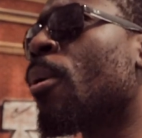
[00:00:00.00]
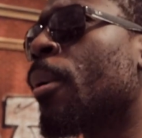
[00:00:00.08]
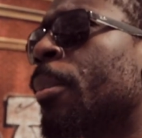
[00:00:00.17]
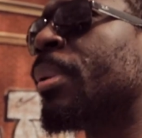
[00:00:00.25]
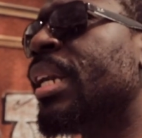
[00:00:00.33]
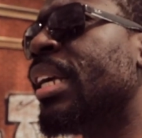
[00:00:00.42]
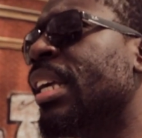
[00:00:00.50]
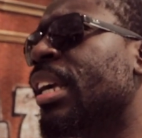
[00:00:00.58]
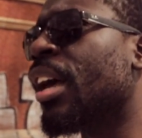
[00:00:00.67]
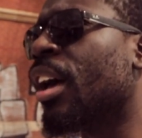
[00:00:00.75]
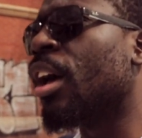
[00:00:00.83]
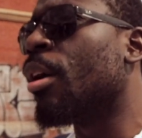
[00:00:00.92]

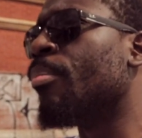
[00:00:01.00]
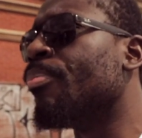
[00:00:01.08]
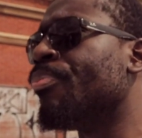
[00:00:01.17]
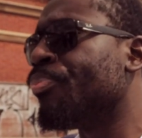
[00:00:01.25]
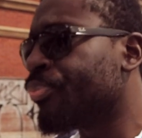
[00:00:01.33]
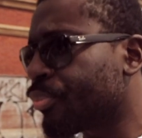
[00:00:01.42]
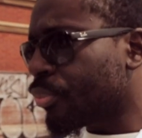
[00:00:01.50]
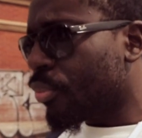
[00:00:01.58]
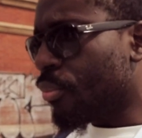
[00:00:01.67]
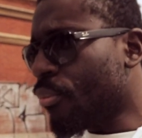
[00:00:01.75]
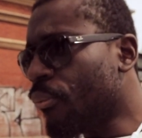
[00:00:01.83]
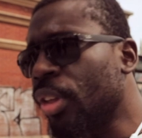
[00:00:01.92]
probably um,
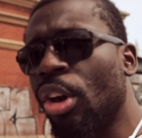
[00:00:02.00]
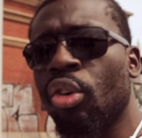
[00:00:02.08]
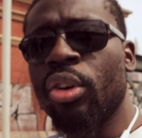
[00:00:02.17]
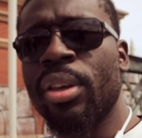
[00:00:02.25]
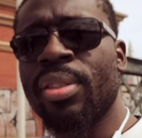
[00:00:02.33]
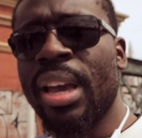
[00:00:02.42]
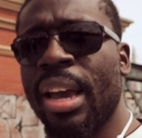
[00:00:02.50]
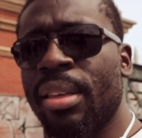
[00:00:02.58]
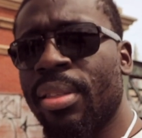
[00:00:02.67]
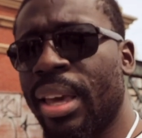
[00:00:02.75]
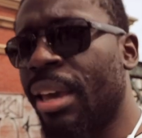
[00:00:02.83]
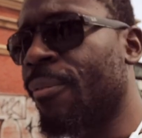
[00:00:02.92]

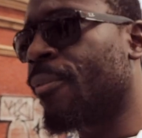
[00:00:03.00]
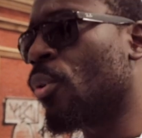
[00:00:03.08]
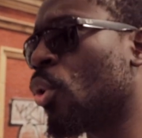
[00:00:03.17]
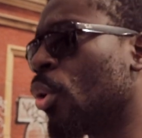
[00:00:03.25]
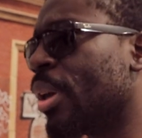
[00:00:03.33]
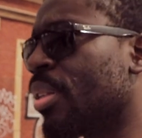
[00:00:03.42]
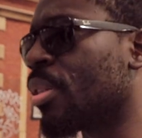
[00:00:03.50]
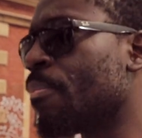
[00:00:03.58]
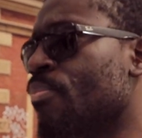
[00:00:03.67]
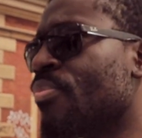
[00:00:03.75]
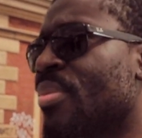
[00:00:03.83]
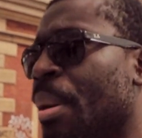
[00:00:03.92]
criticize it for is
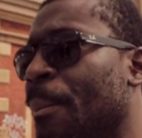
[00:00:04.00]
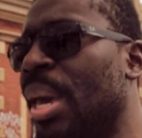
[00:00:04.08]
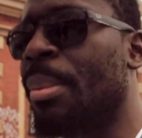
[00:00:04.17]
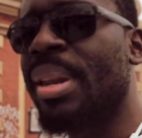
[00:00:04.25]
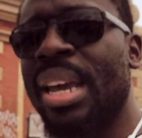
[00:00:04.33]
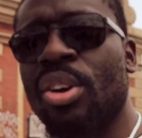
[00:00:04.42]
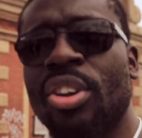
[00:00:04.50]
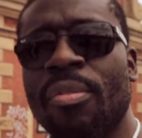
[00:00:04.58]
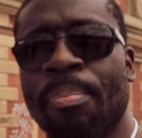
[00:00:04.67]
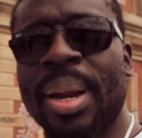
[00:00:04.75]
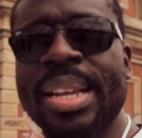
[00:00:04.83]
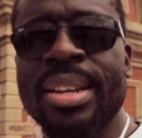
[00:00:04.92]
maybe they could
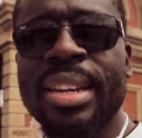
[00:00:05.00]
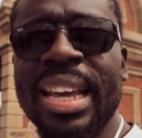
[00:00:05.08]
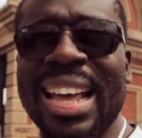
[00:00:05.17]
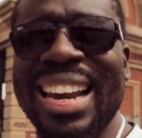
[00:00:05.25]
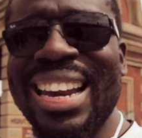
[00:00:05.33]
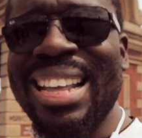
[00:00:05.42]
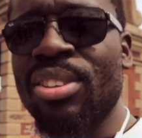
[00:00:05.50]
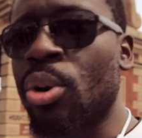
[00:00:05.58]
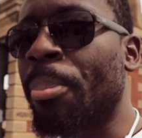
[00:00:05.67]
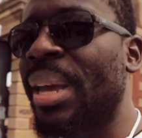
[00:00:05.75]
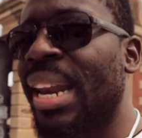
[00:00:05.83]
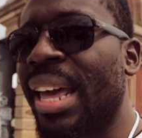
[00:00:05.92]
have blended it a
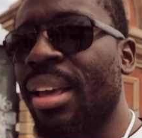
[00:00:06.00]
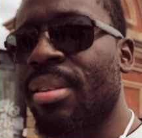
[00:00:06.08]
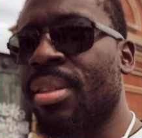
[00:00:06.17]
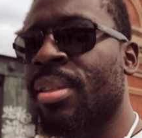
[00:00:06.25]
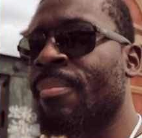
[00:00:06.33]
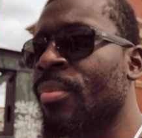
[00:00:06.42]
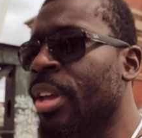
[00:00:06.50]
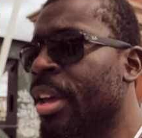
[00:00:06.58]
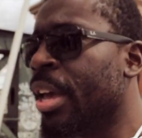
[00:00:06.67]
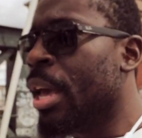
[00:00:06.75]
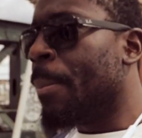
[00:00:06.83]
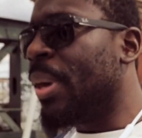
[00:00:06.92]
little bit less
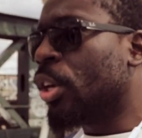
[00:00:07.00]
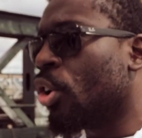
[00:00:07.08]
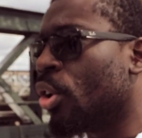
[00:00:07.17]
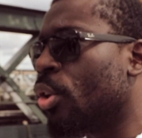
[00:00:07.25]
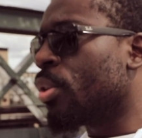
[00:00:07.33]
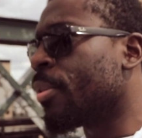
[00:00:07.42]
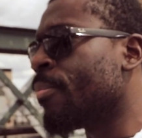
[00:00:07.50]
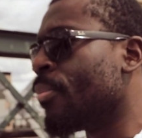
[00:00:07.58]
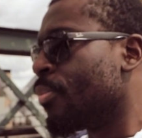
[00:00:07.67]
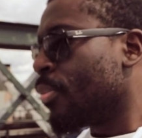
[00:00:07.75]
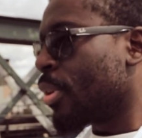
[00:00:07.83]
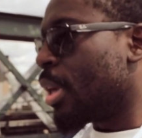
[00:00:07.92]
because
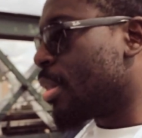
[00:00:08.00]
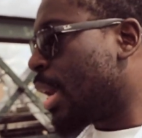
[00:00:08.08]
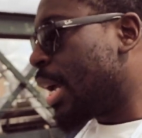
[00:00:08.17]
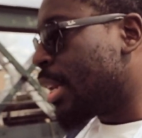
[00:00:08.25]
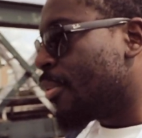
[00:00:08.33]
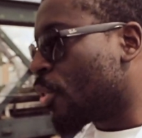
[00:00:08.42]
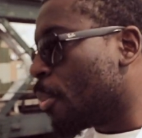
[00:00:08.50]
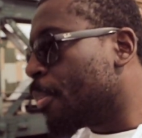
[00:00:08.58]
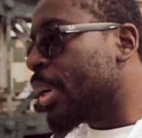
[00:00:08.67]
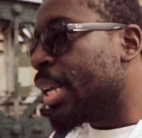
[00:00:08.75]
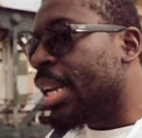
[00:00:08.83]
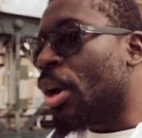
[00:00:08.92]
it's like they've
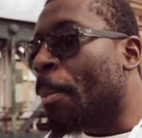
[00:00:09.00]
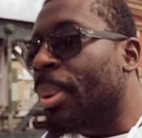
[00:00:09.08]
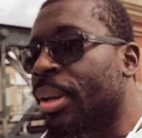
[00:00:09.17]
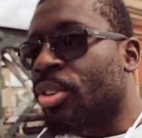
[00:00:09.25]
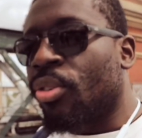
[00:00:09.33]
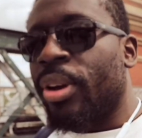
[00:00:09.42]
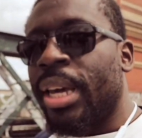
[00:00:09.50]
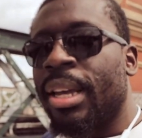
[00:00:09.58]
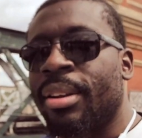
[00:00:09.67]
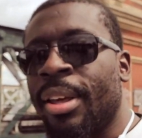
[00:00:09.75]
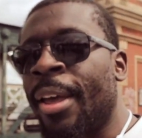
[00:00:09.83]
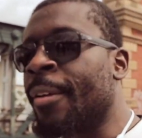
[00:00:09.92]
completely
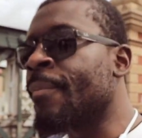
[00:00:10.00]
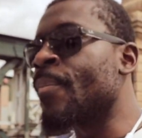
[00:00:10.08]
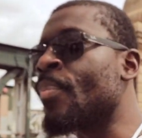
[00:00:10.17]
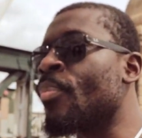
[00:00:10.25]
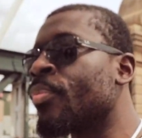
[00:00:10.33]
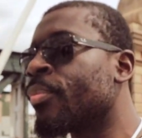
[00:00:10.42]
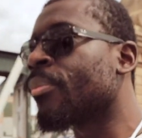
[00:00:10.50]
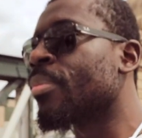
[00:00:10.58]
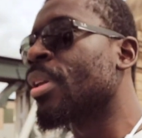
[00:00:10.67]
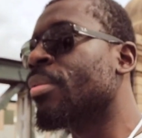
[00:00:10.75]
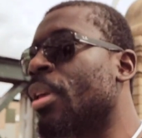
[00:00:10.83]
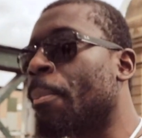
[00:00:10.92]
obliterated
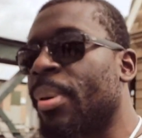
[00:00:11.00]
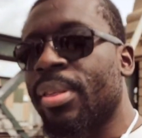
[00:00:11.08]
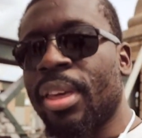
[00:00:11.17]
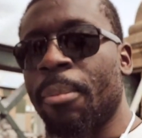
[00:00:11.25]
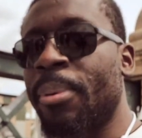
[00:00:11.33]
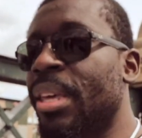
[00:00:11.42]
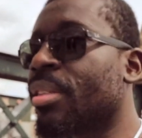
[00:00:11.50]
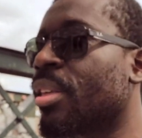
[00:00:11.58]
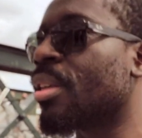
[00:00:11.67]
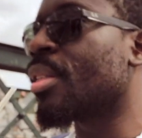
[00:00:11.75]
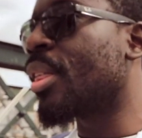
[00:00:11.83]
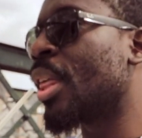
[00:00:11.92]
the biscuit
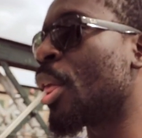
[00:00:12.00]
pieces.